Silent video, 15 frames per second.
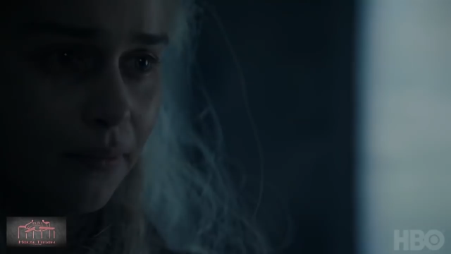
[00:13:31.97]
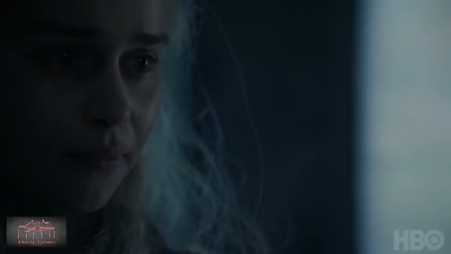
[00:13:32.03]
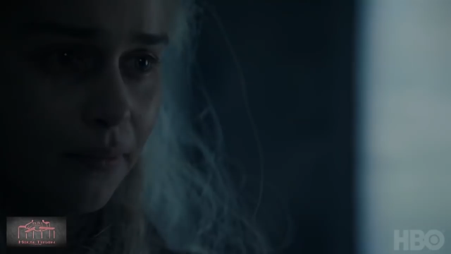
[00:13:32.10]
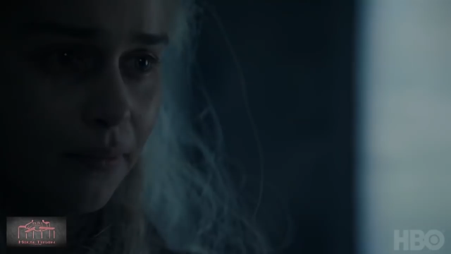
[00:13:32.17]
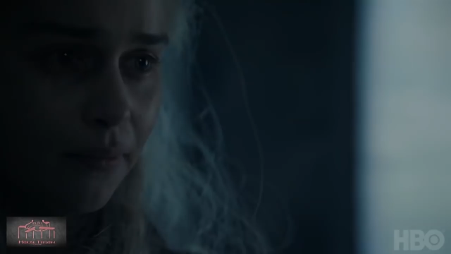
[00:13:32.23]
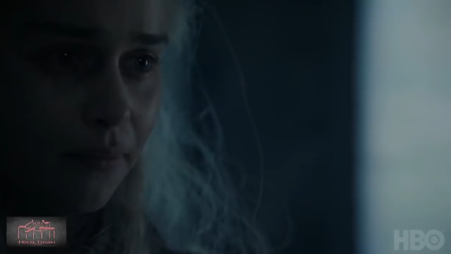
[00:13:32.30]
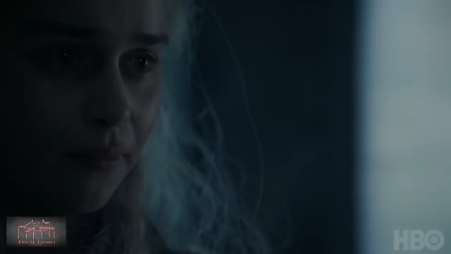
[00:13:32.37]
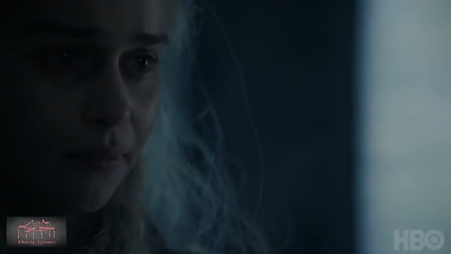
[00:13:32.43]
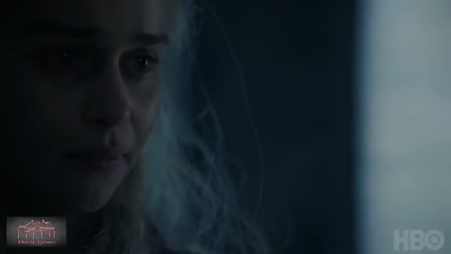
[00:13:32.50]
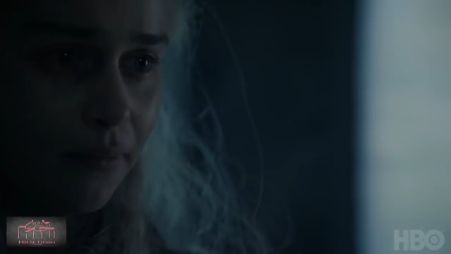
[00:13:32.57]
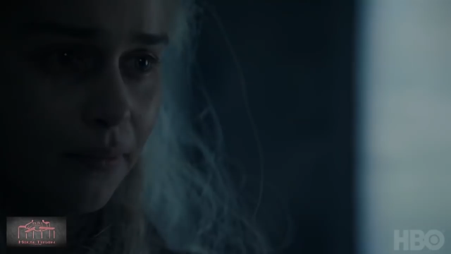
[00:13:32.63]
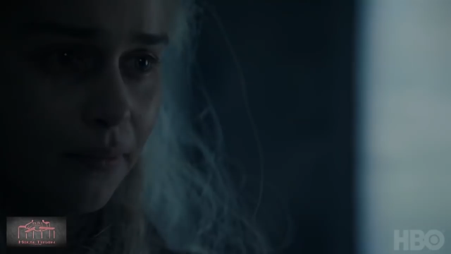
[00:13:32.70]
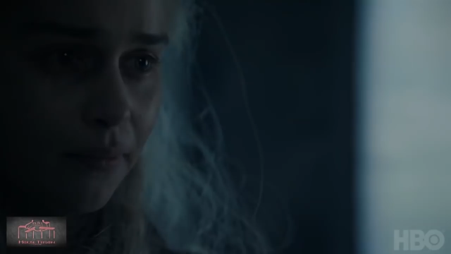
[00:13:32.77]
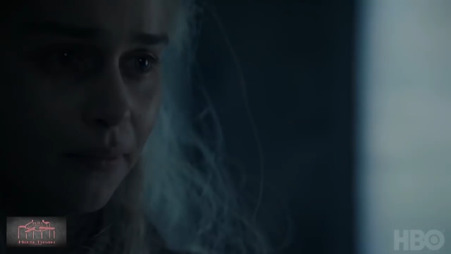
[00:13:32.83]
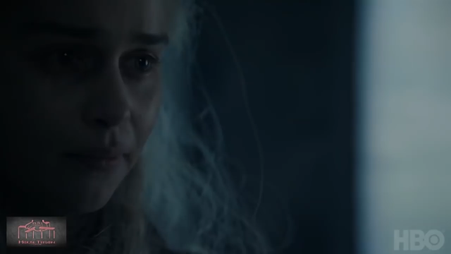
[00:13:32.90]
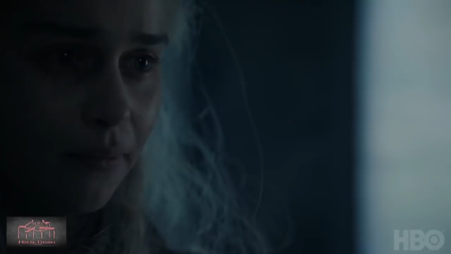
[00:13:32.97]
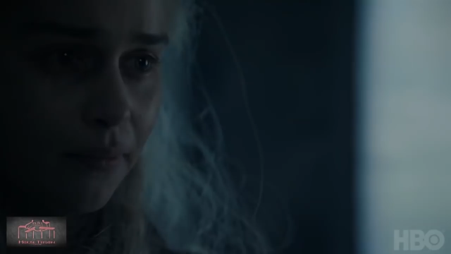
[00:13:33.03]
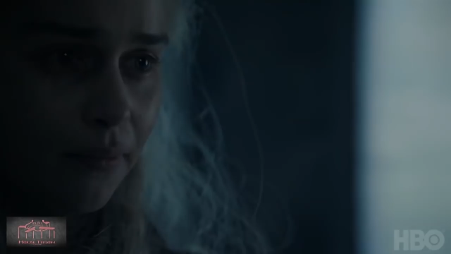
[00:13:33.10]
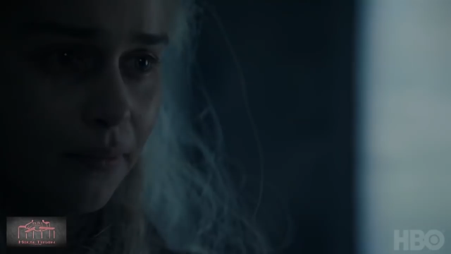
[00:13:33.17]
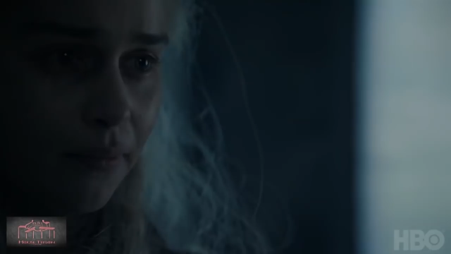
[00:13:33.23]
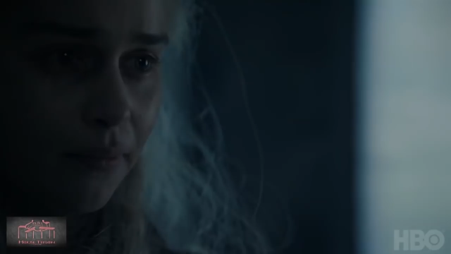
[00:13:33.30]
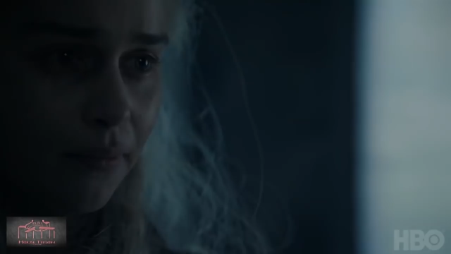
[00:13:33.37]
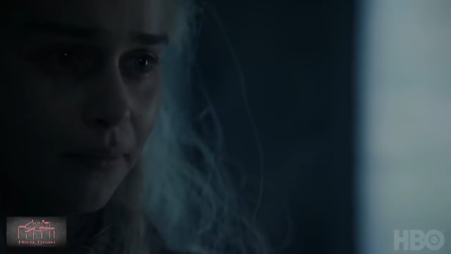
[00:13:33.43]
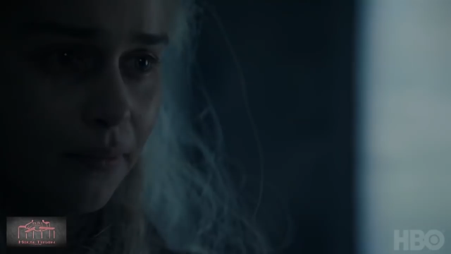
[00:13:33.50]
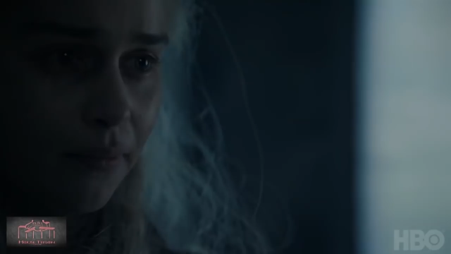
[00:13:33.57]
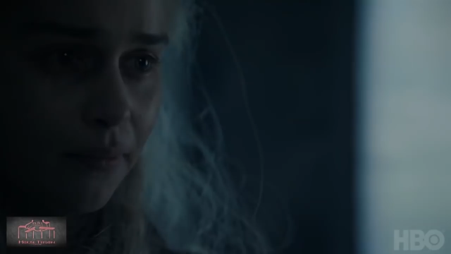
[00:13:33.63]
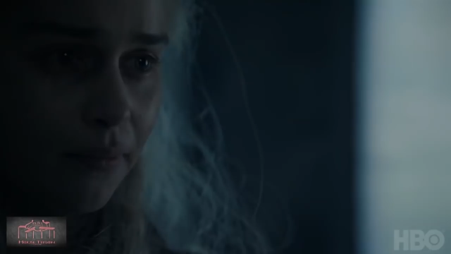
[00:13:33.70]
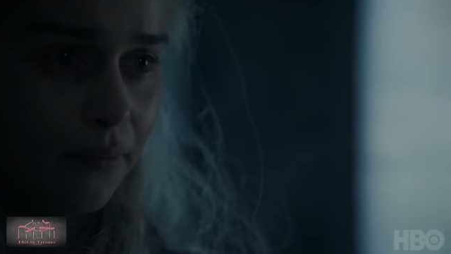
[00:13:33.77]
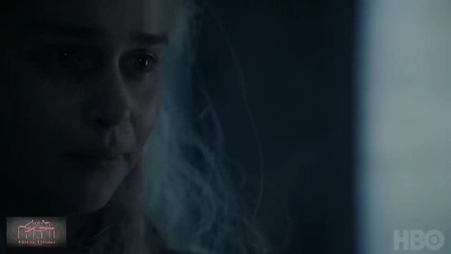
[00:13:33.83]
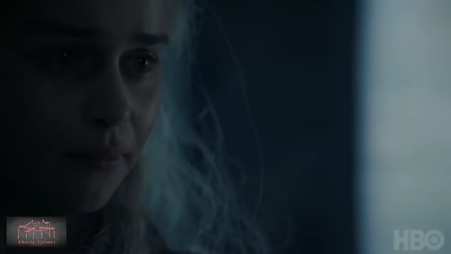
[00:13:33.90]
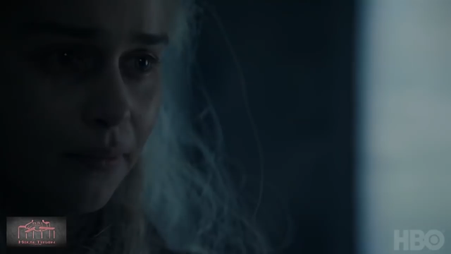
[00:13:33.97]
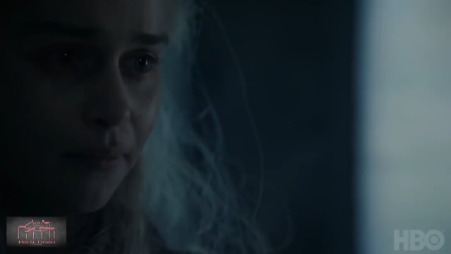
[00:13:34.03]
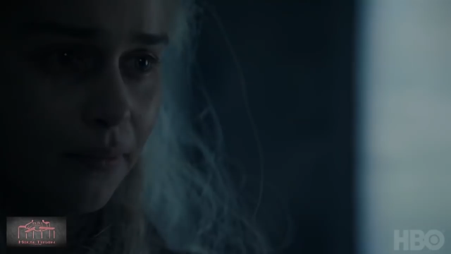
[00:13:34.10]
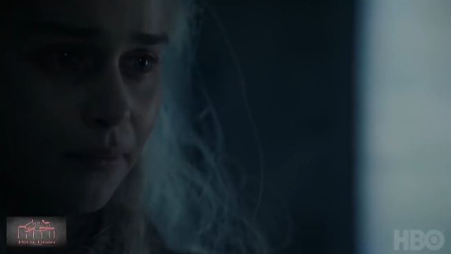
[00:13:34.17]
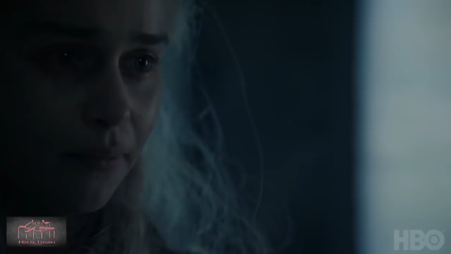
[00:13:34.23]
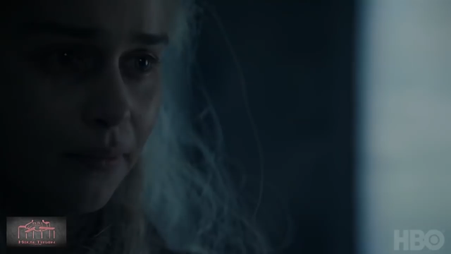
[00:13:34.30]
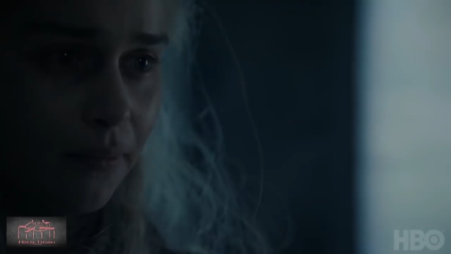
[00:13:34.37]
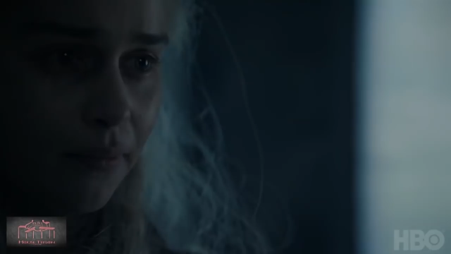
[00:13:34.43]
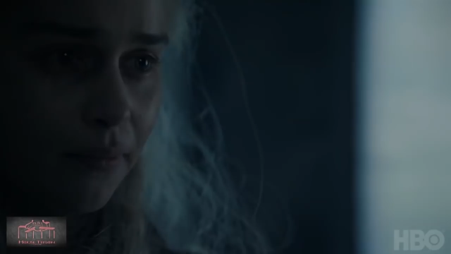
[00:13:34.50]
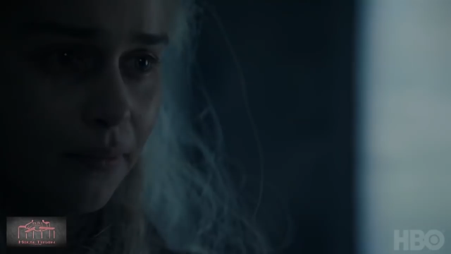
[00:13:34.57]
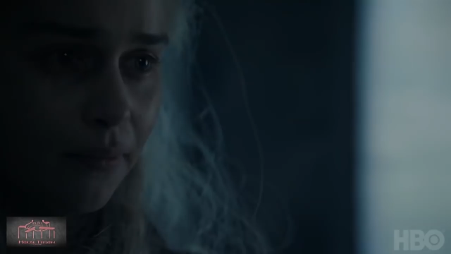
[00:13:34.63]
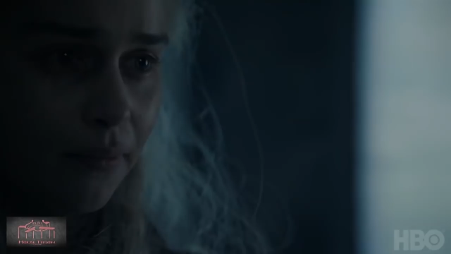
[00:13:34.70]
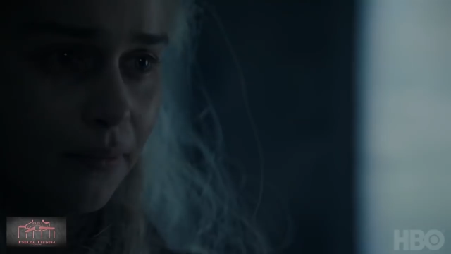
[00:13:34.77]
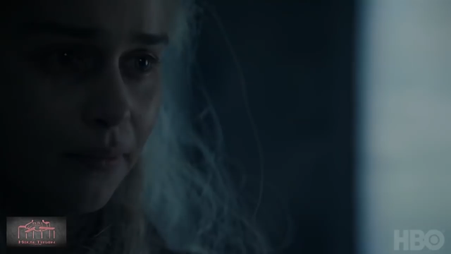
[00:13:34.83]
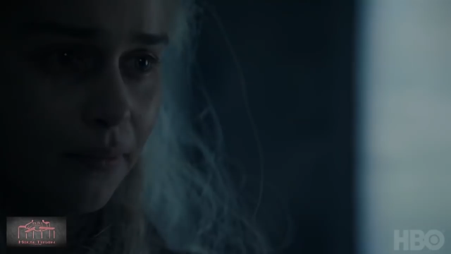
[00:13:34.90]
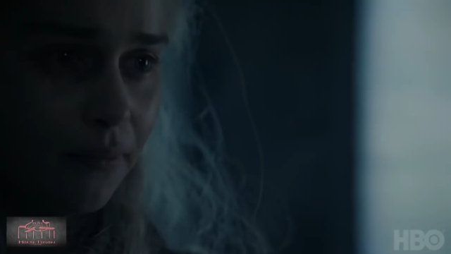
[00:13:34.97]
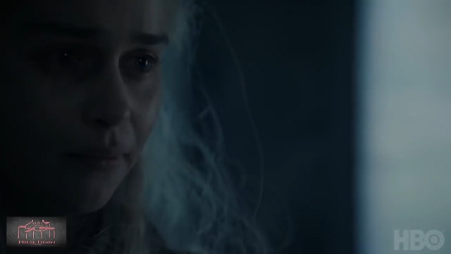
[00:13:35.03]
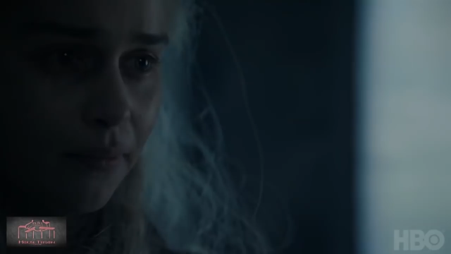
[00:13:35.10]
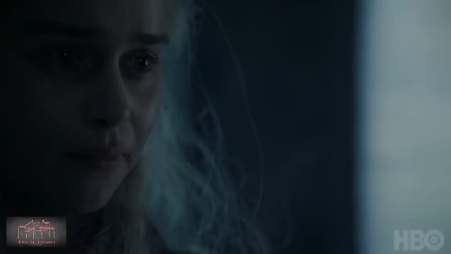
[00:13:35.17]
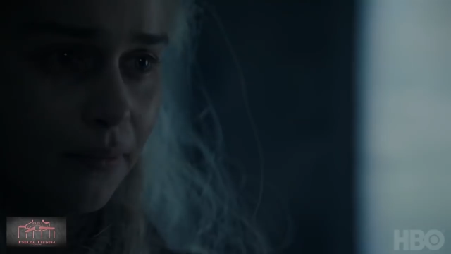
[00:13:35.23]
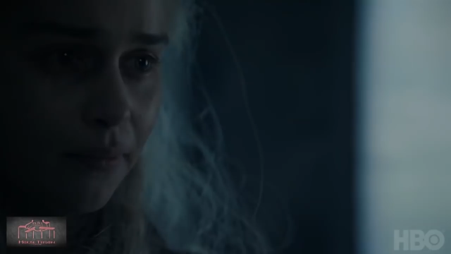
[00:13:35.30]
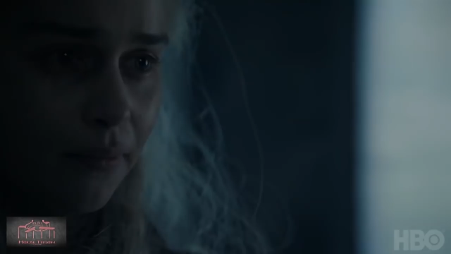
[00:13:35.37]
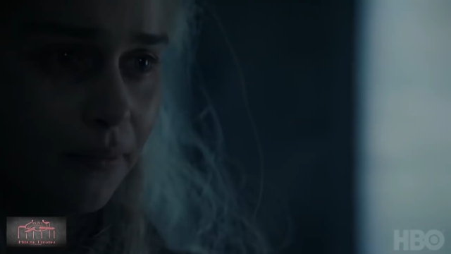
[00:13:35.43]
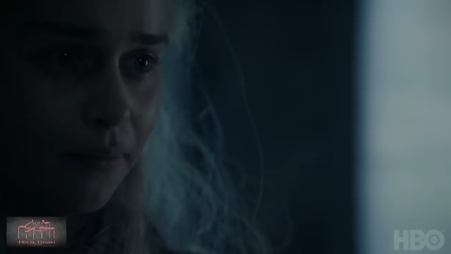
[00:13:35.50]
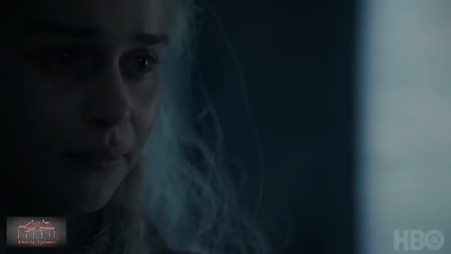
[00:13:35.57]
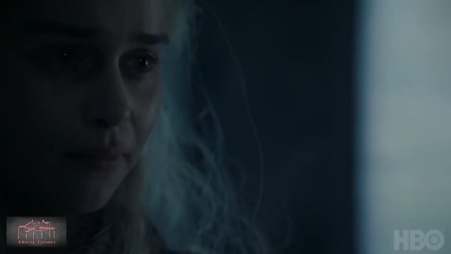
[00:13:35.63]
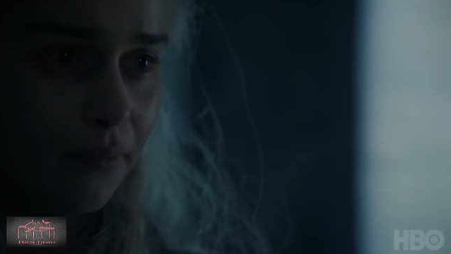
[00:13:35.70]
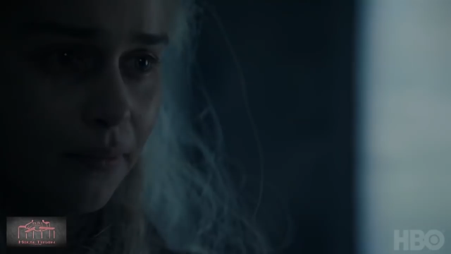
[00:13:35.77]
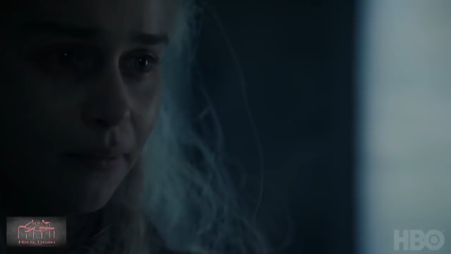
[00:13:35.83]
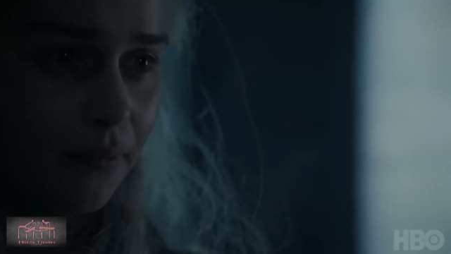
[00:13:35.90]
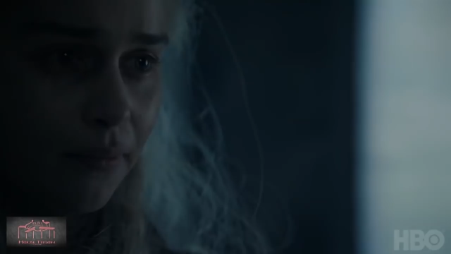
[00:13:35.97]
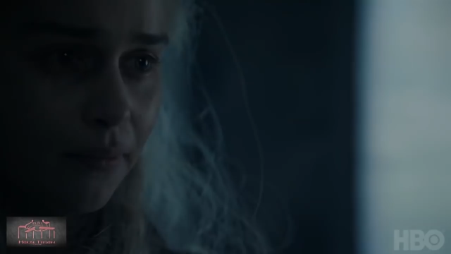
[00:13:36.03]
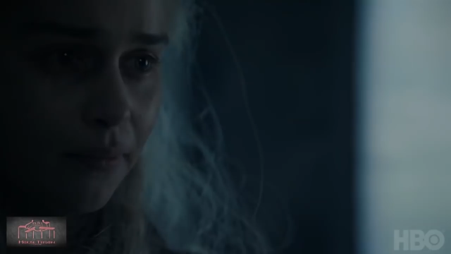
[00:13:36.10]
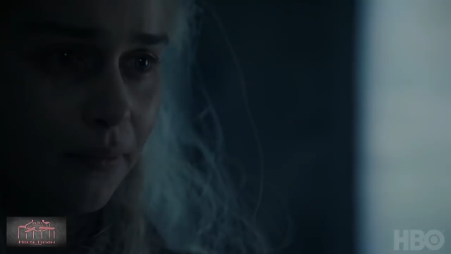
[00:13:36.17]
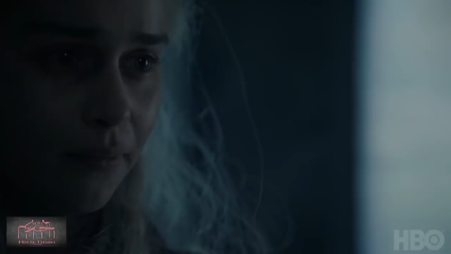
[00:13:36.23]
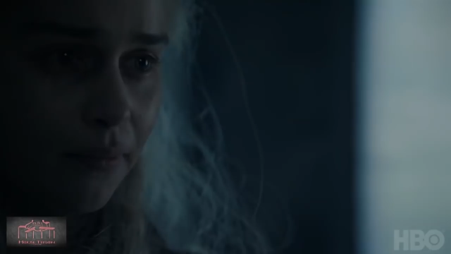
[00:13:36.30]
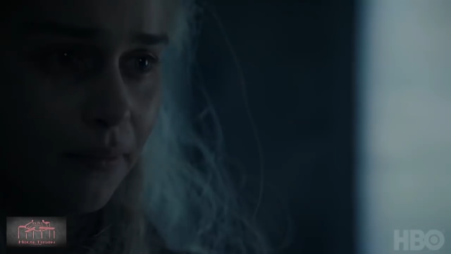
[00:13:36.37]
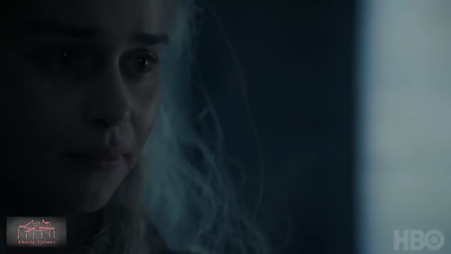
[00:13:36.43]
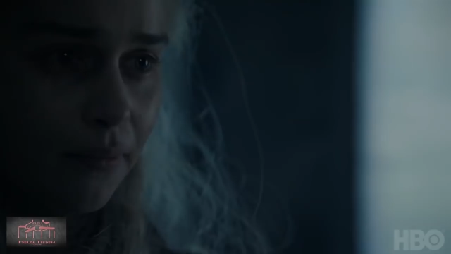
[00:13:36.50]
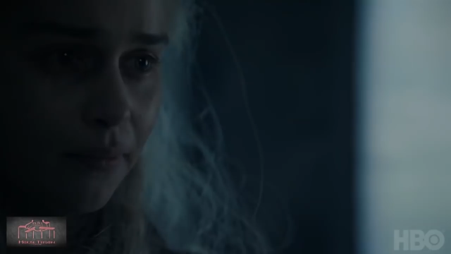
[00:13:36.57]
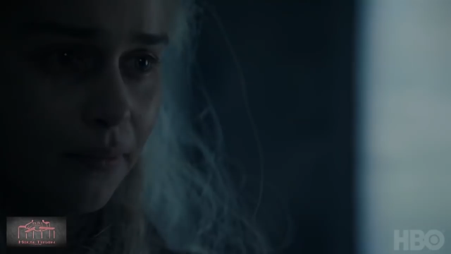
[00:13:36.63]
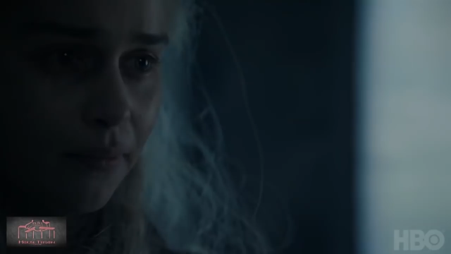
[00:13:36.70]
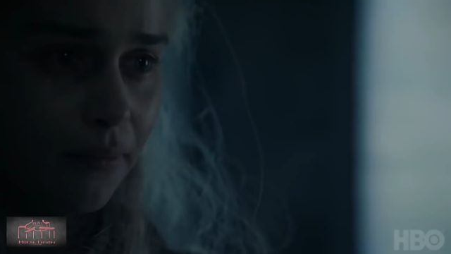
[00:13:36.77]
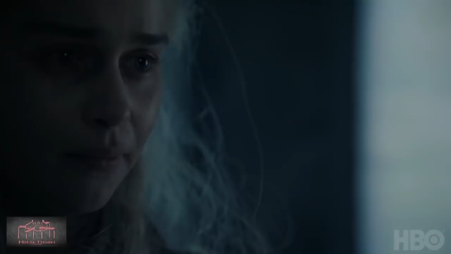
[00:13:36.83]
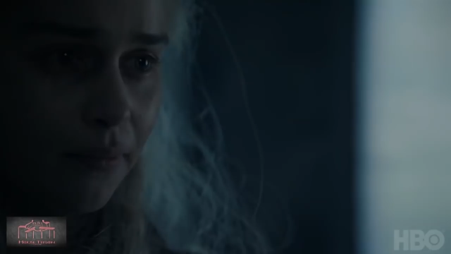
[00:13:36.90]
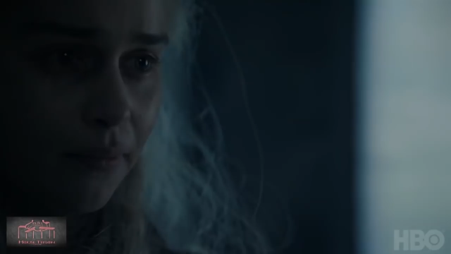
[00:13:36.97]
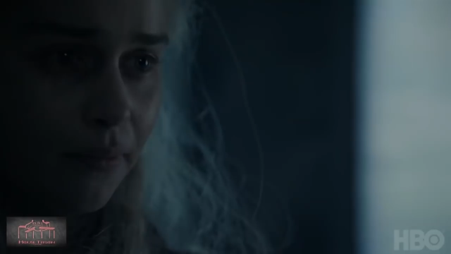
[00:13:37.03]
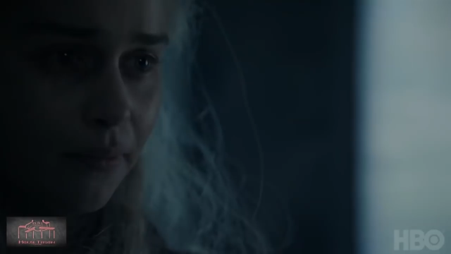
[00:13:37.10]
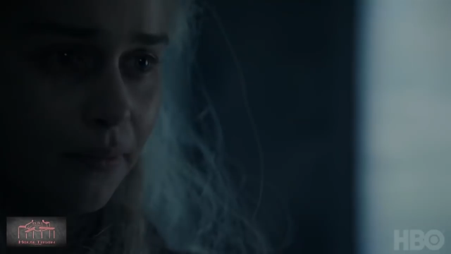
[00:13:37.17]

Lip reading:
[unreadable: no face in view]